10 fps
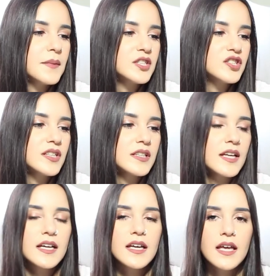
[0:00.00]
mention
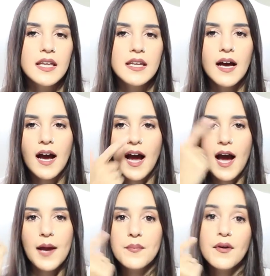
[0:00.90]
like an
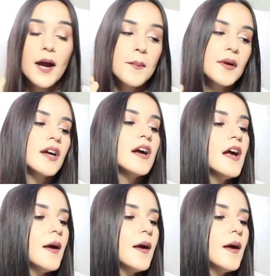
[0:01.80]
eye primer